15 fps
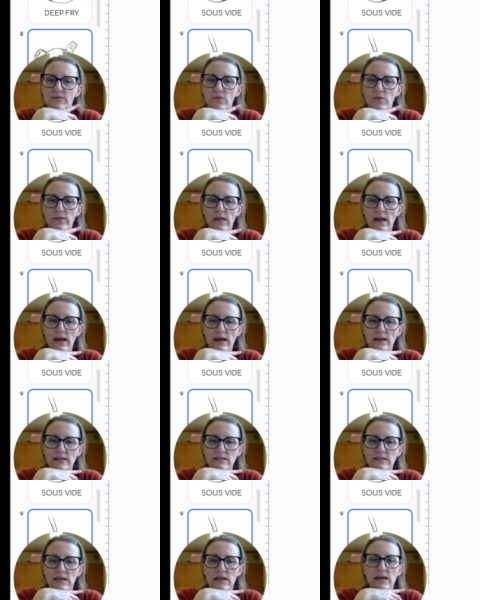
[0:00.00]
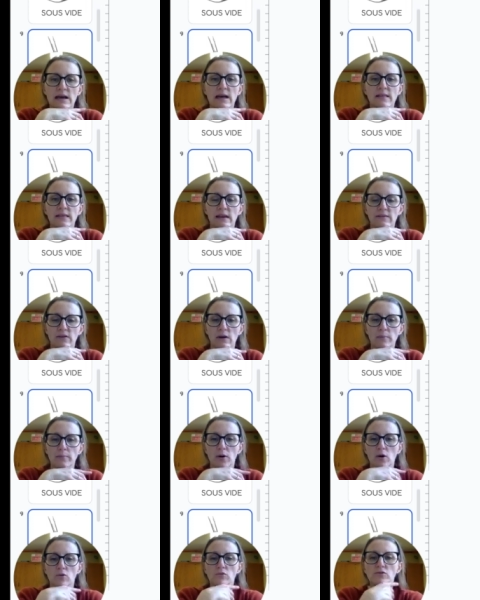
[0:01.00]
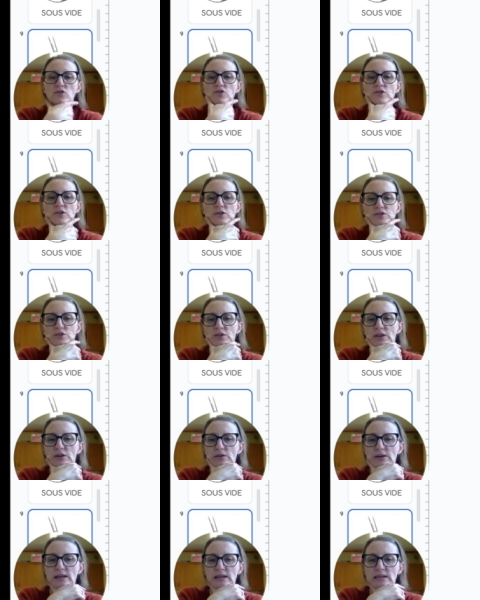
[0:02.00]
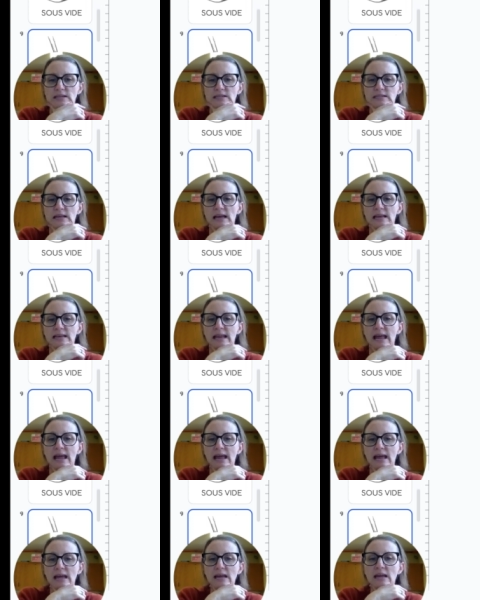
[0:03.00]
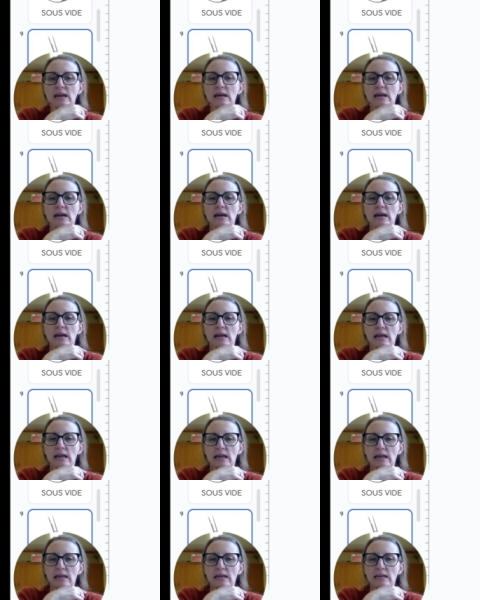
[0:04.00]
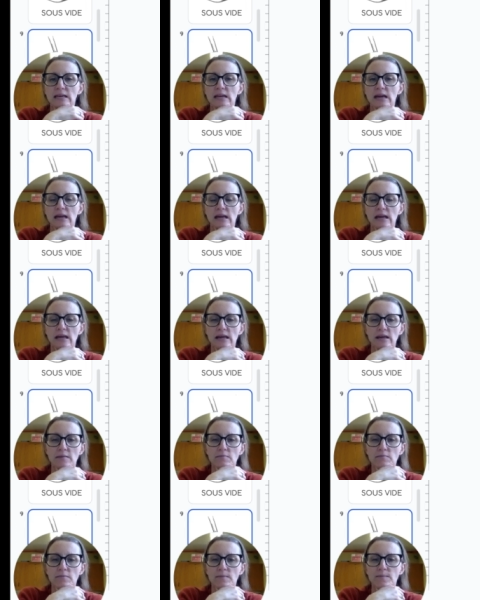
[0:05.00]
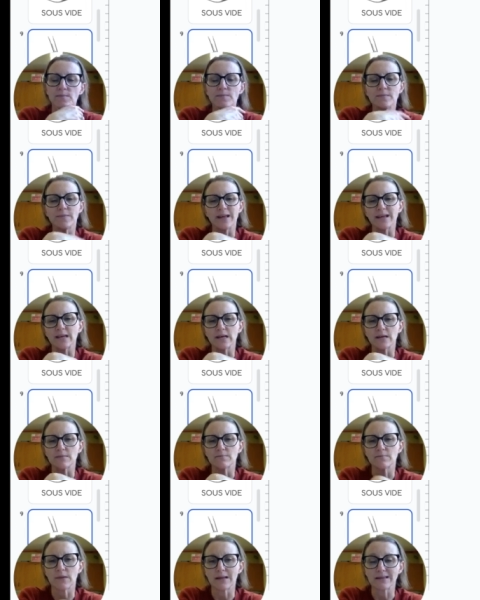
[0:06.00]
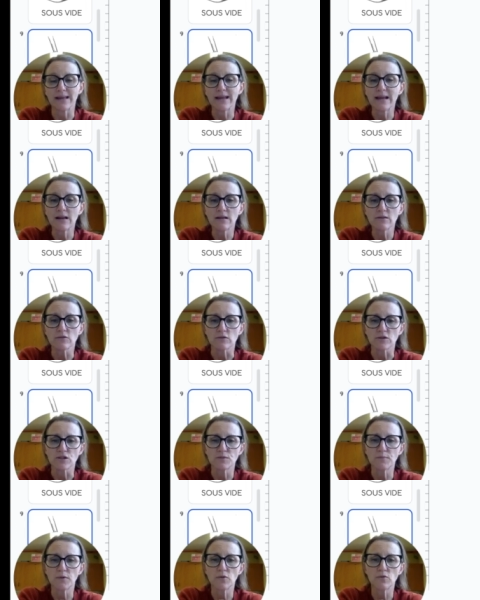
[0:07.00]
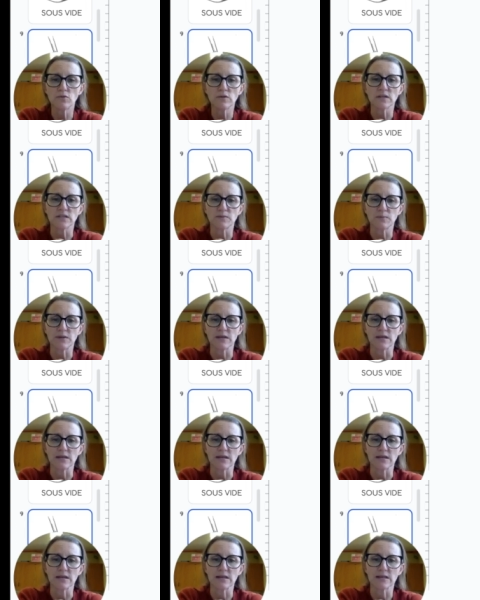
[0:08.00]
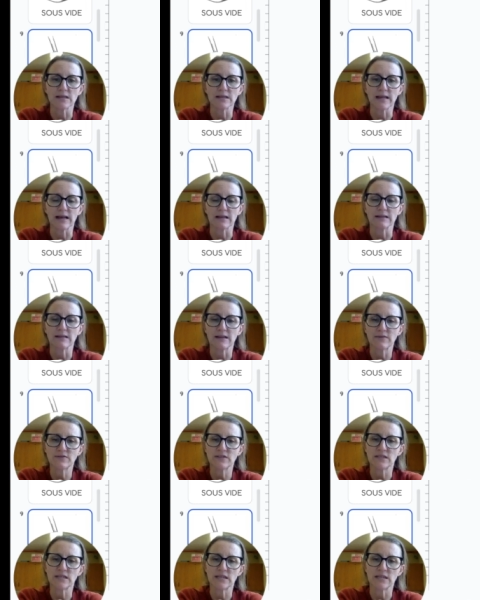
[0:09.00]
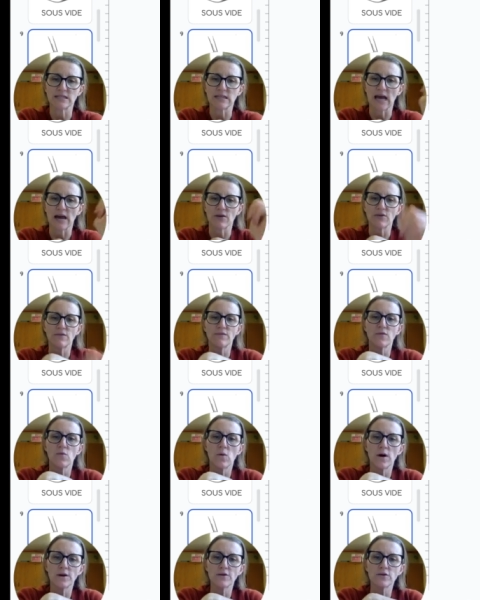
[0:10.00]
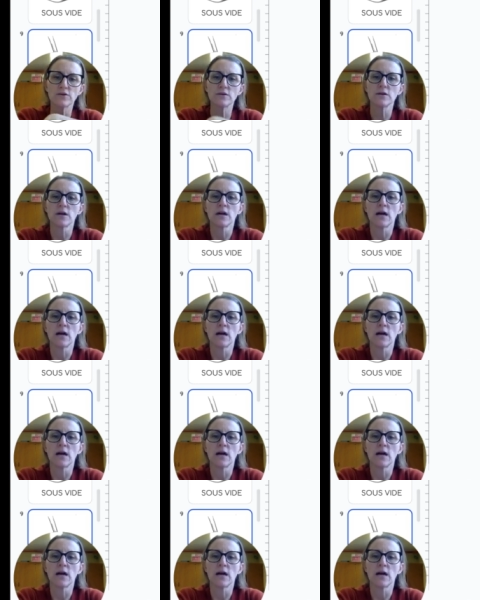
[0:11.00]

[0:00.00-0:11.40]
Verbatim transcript: for that. Then I've got poach. So there is an egg in a like a, a ladle or a spoon that's being like lifted out of the water.